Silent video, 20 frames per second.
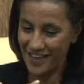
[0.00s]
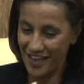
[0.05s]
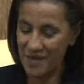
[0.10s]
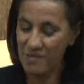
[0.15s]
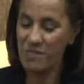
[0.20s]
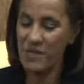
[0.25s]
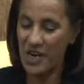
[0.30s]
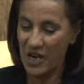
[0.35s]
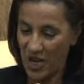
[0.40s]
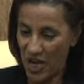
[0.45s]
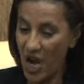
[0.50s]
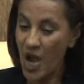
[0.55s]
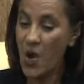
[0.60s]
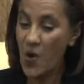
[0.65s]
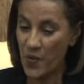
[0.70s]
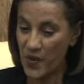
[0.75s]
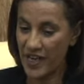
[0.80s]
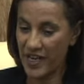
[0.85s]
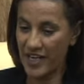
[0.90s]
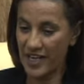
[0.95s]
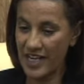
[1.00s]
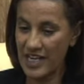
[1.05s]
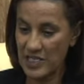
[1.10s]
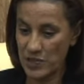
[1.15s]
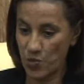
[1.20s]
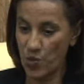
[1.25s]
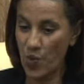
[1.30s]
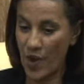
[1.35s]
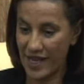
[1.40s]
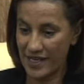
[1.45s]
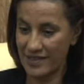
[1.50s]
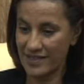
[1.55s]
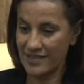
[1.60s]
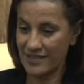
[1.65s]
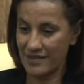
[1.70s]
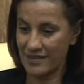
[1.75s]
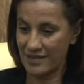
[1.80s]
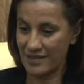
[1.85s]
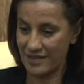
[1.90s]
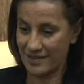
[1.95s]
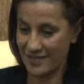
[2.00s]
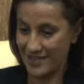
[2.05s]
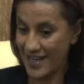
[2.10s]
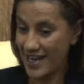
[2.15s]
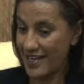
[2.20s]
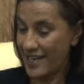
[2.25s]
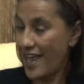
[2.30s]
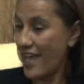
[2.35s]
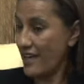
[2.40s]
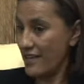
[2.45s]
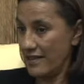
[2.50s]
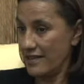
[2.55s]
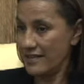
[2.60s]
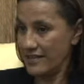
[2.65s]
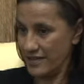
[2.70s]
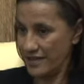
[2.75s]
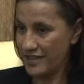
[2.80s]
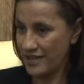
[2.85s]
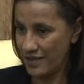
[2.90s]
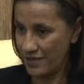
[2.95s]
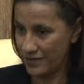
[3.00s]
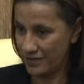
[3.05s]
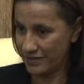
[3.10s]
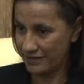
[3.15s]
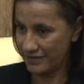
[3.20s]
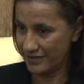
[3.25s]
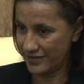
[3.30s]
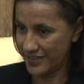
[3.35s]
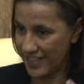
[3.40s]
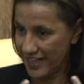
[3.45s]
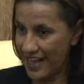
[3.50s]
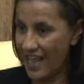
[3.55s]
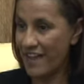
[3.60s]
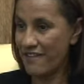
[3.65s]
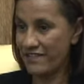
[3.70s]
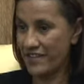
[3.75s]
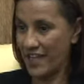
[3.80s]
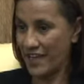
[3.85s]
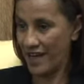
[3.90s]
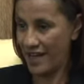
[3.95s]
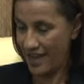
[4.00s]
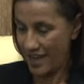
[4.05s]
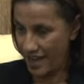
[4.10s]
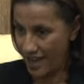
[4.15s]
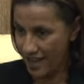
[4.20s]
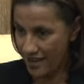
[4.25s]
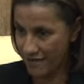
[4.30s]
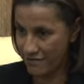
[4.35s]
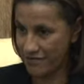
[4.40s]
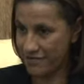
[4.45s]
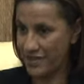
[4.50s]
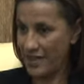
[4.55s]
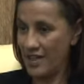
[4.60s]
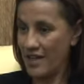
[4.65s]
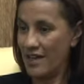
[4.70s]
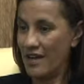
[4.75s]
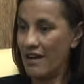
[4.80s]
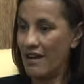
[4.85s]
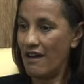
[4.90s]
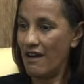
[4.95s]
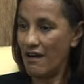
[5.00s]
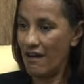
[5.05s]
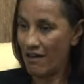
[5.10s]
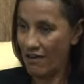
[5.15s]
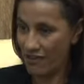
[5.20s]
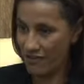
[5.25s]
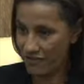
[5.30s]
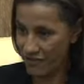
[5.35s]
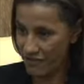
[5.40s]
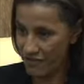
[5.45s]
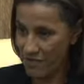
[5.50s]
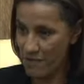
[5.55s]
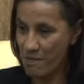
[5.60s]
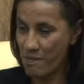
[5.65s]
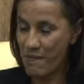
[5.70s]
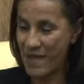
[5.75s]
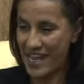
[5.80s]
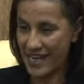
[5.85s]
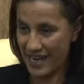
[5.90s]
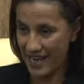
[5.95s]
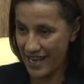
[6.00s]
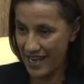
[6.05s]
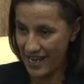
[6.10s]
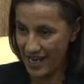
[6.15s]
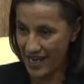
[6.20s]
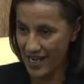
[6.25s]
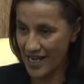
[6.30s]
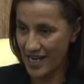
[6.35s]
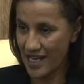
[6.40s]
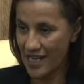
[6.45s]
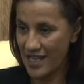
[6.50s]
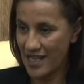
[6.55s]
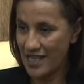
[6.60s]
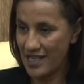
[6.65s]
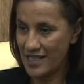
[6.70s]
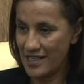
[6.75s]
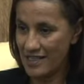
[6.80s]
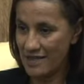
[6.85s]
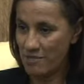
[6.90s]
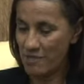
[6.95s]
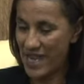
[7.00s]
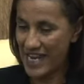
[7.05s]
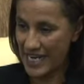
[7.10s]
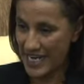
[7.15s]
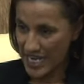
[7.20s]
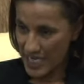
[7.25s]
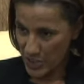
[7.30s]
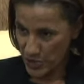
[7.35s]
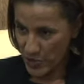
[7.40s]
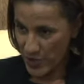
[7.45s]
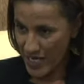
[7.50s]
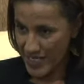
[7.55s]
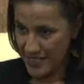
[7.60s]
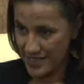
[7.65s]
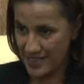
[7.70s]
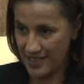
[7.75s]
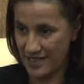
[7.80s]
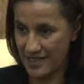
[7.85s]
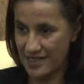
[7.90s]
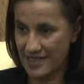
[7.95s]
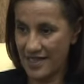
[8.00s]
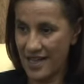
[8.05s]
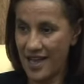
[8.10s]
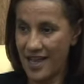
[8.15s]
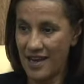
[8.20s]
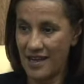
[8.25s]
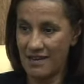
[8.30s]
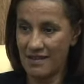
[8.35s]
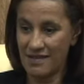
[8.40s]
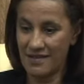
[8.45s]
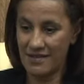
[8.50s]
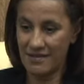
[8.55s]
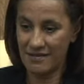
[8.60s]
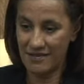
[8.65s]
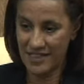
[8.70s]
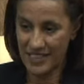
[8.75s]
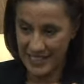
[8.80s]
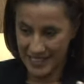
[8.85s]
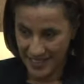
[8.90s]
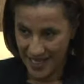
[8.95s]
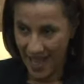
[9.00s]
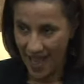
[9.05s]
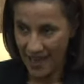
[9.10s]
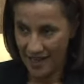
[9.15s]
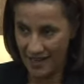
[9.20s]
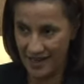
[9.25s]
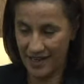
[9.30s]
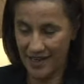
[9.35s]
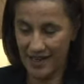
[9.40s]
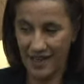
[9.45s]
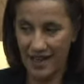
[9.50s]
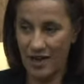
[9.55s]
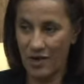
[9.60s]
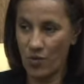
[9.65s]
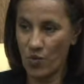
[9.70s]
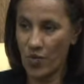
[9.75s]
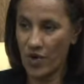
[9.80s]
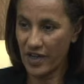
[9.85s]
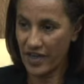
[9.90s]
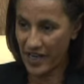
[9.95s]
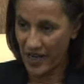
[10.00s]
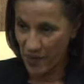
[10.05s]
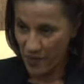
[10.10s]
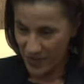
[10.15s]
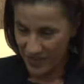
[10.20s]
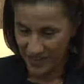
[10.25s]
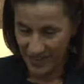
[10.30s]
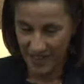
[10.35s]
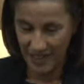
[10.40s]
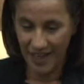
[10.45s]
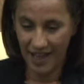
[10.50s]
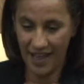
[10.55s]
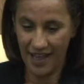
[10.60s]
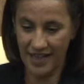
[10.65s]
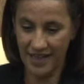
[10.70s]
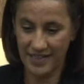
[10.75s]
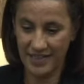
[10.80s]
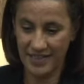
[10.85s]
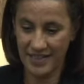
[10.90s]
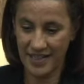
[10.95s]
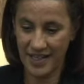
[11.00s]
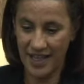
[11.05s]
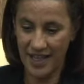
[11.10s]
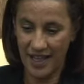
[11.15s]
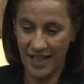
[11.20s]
get me going is what the love that I have of making dresses and designing and working with the clients.